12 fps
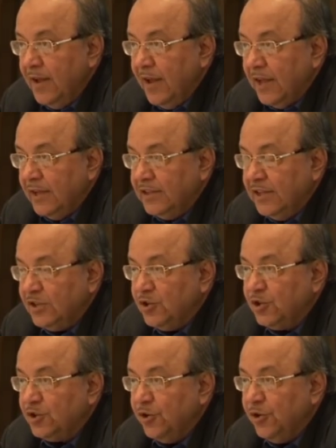Just to
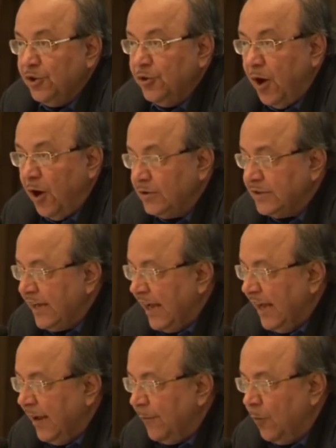show you how
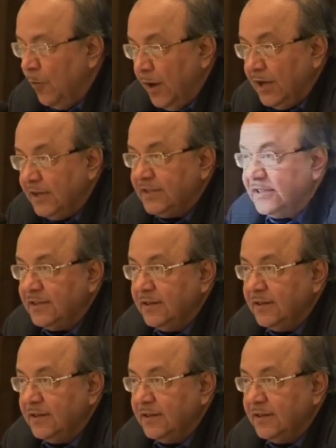scale-up works,